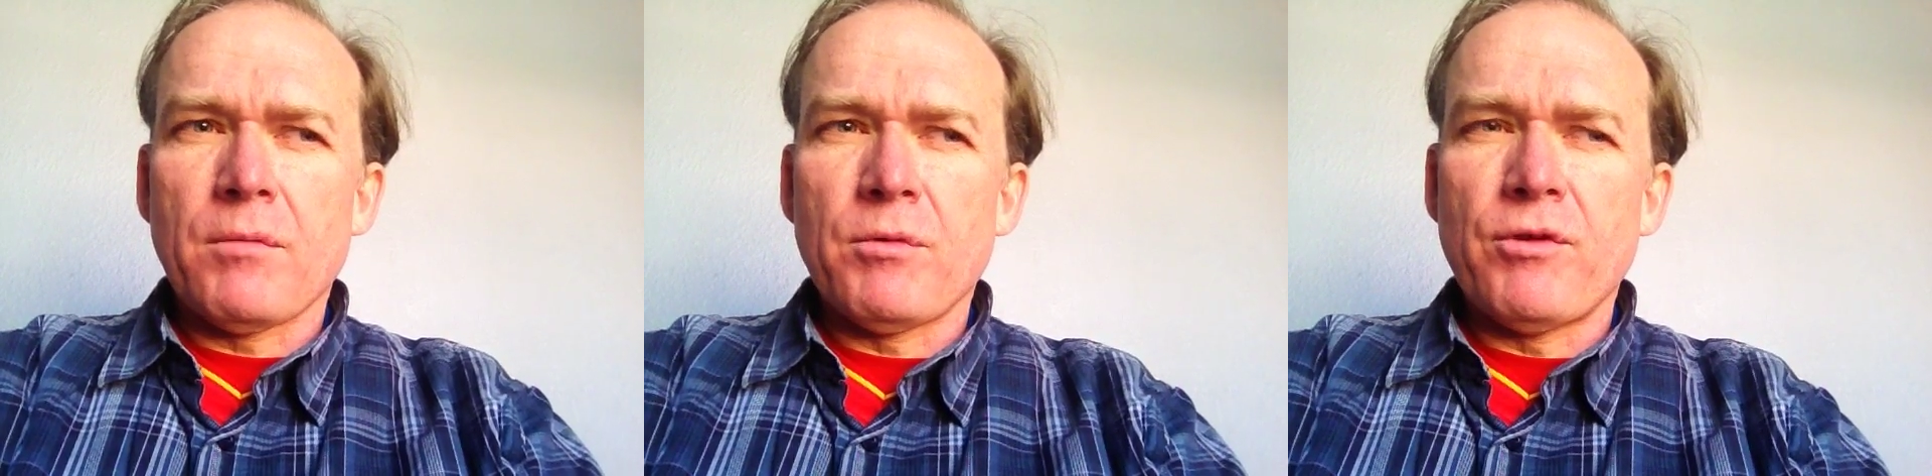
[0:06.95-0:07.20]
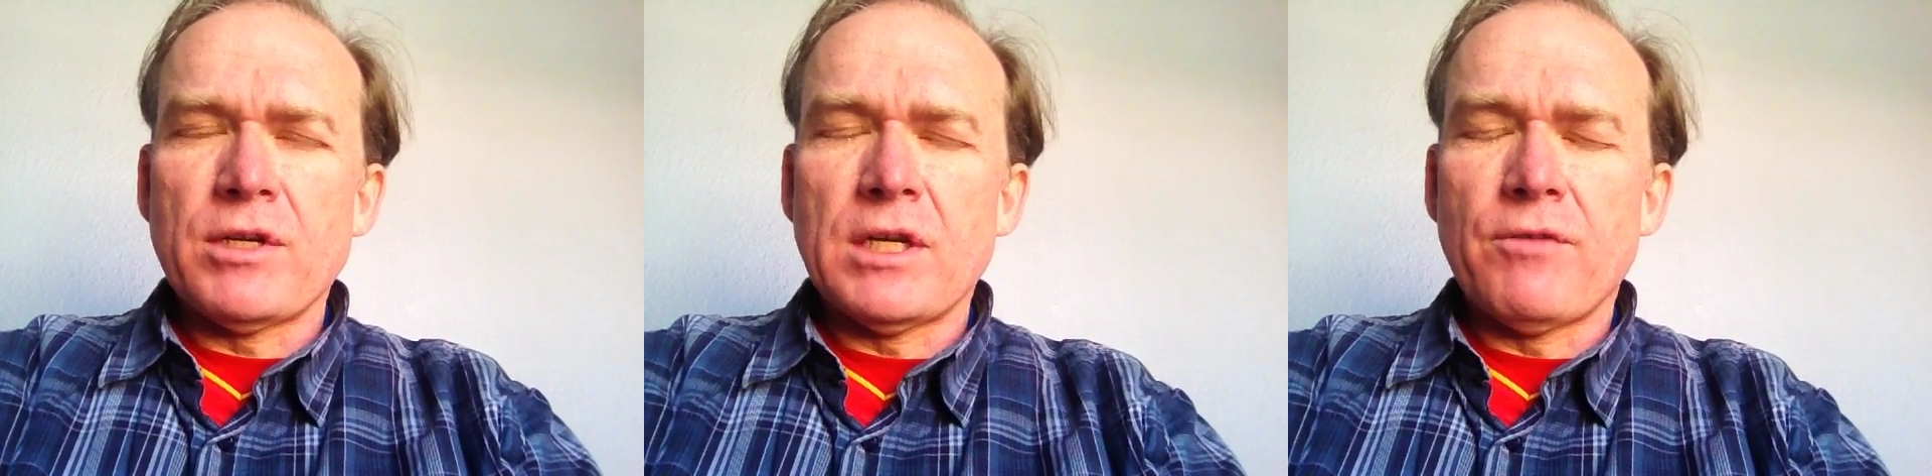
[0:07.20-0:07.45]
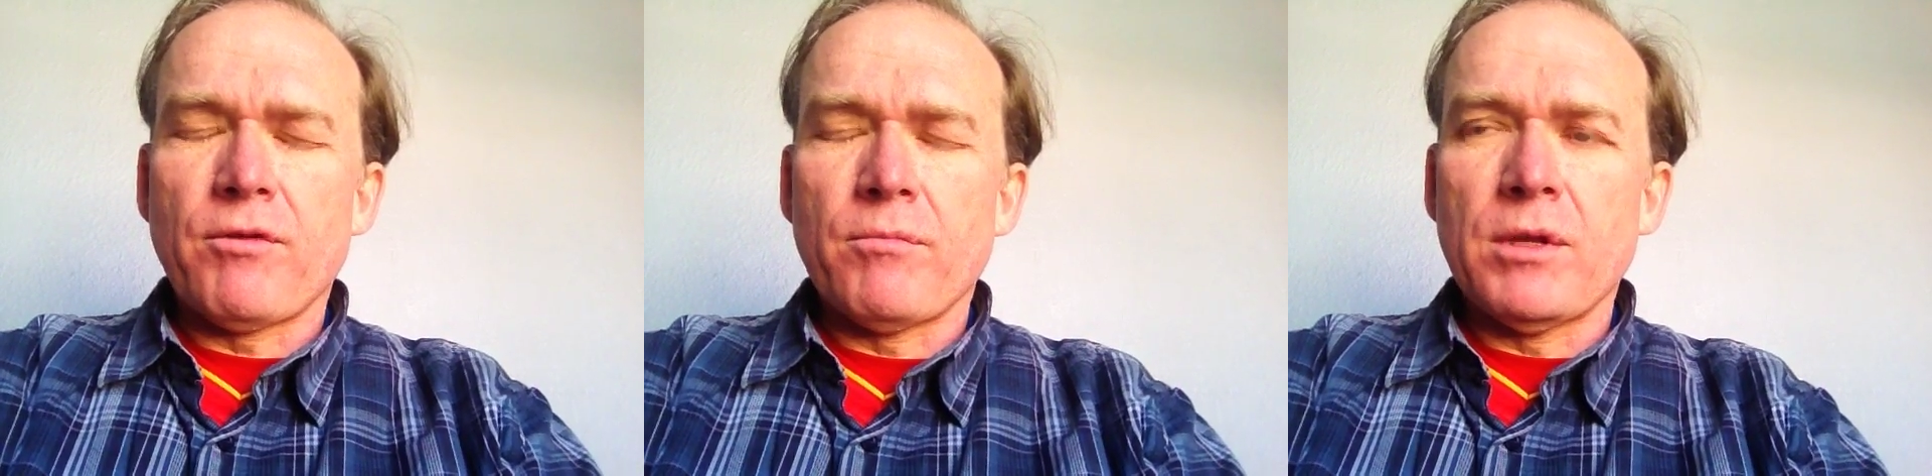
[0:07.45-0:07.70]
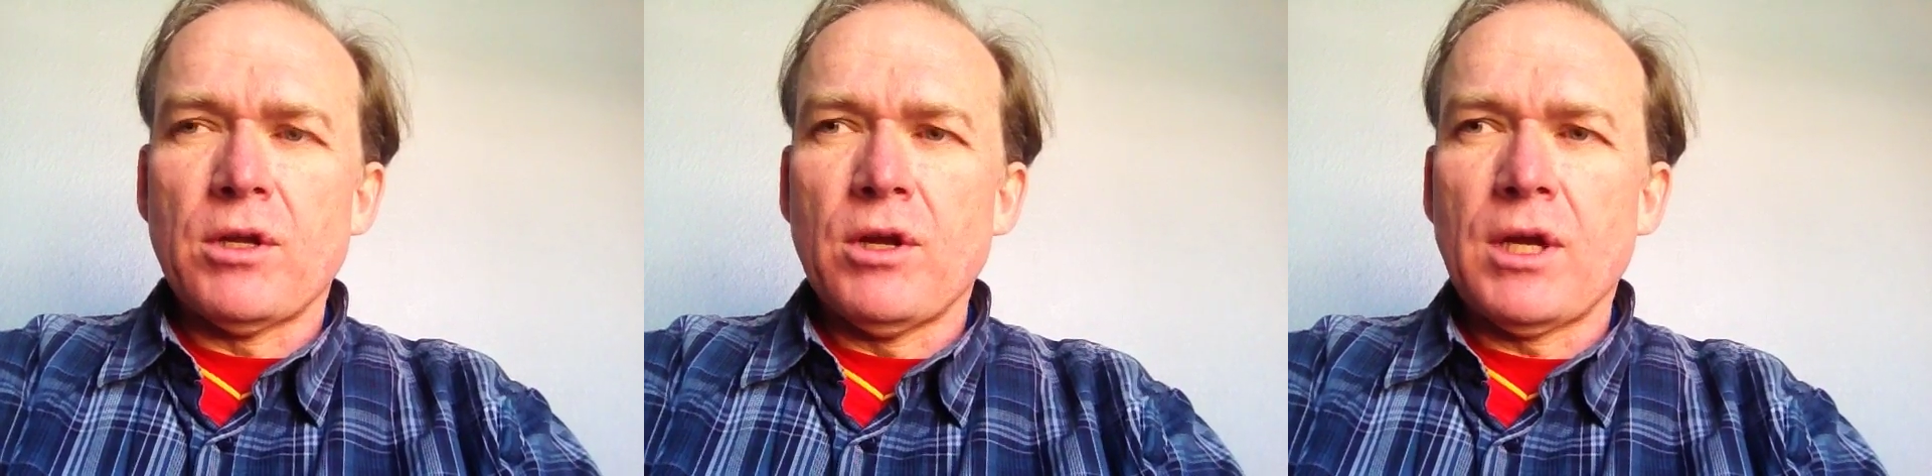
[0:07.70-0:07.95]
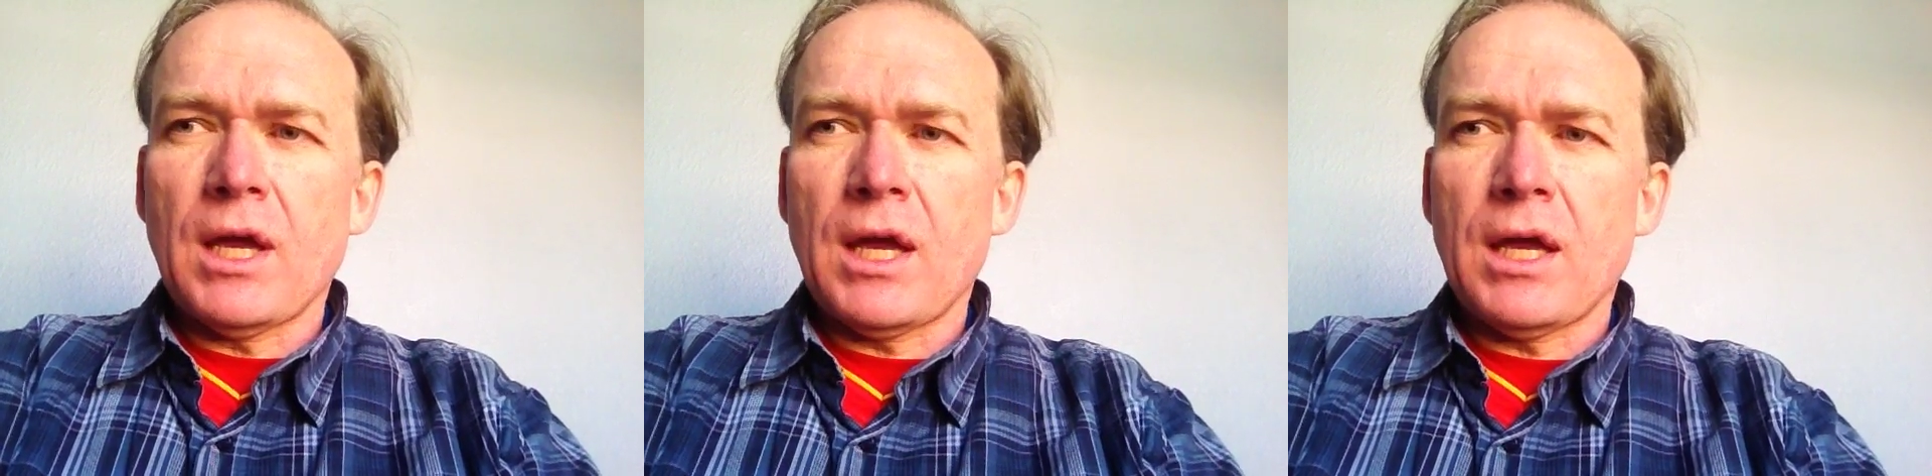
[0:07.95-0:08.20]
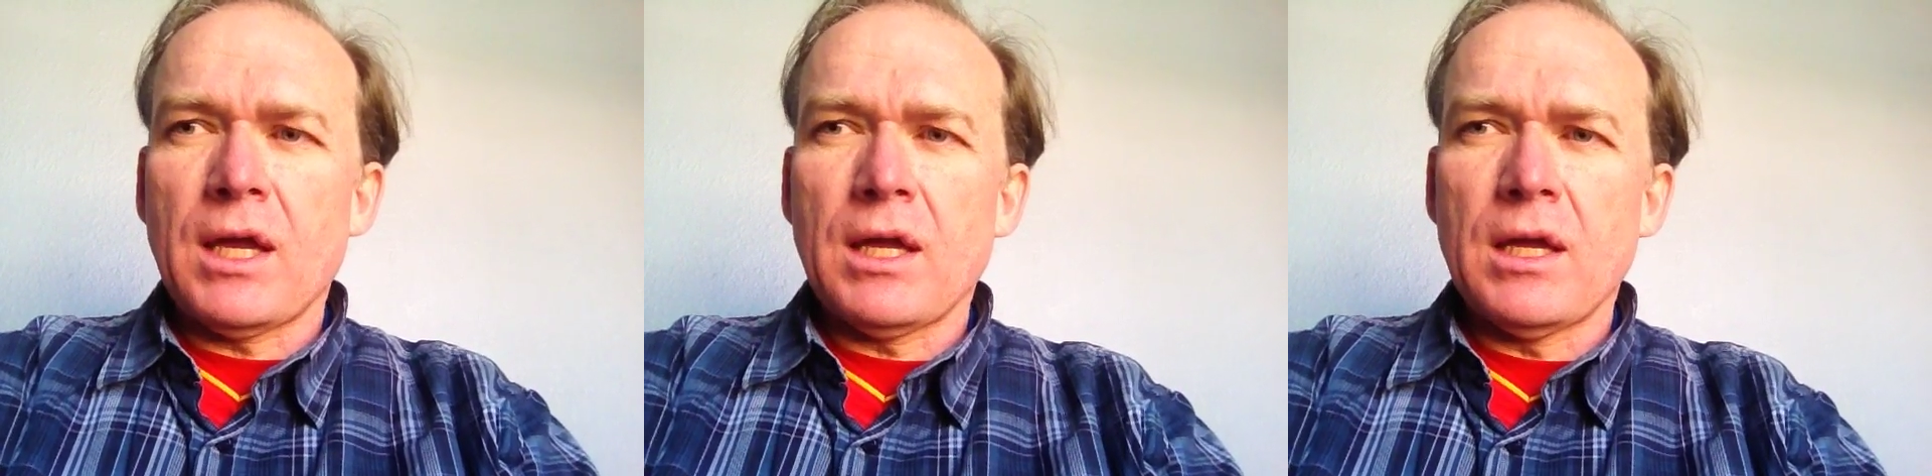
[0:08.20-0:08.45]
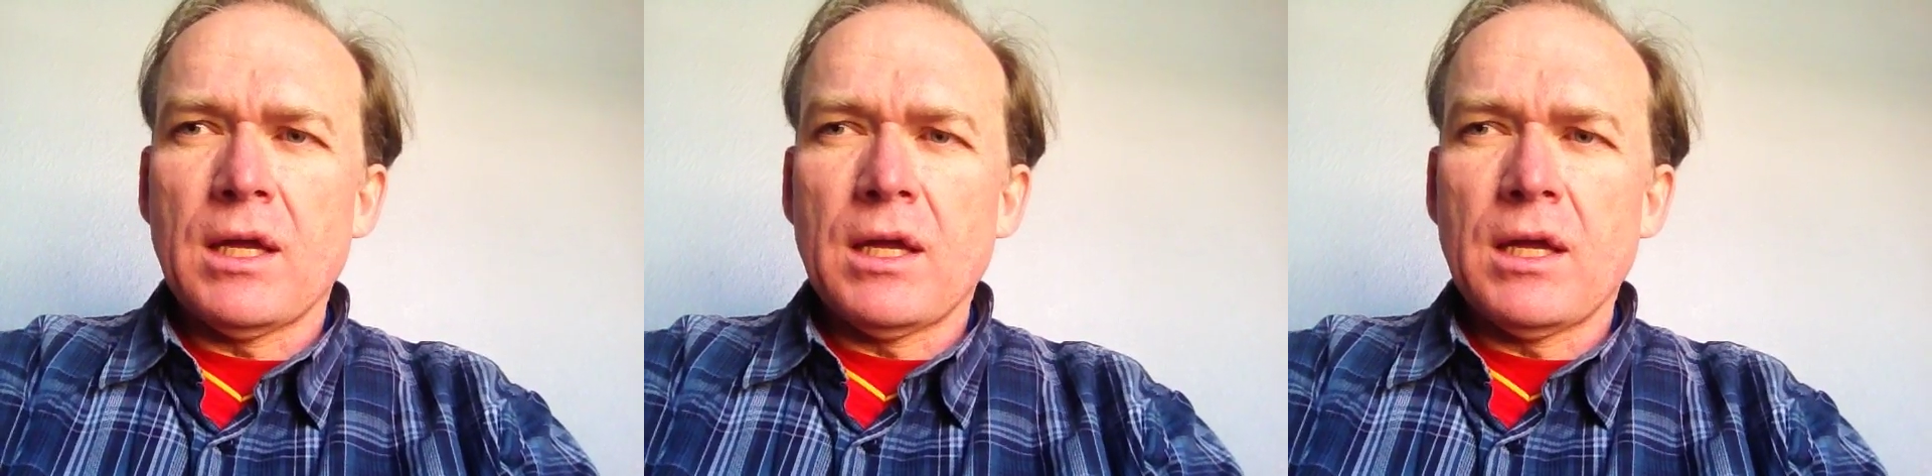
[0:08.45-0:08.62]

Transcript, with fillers: I'm originally from the UK.